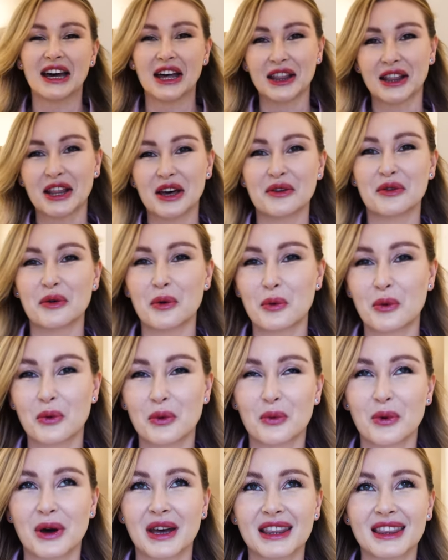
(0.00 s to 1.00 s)
I love
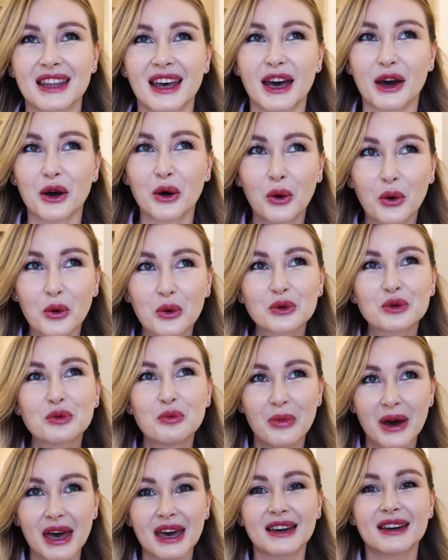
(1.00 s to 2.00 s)
when a
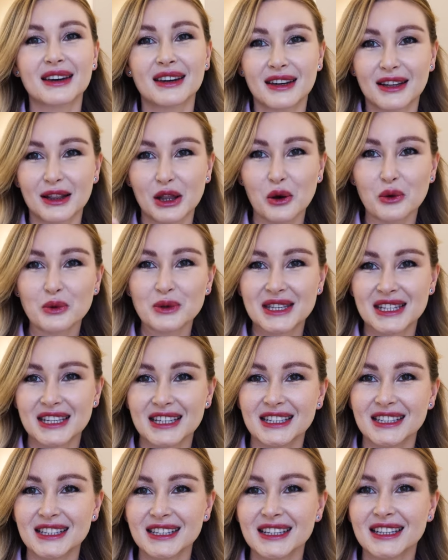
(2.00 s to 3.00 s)
good bag
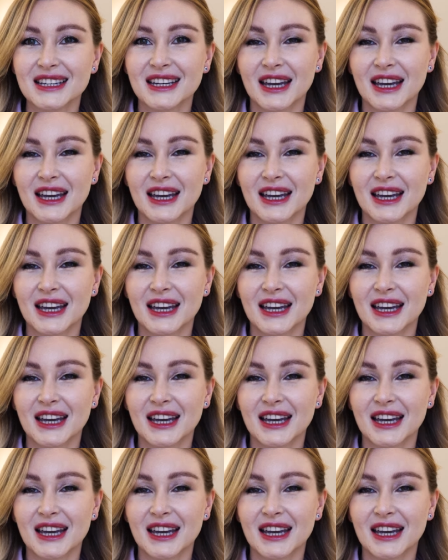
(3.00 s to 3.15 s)
closes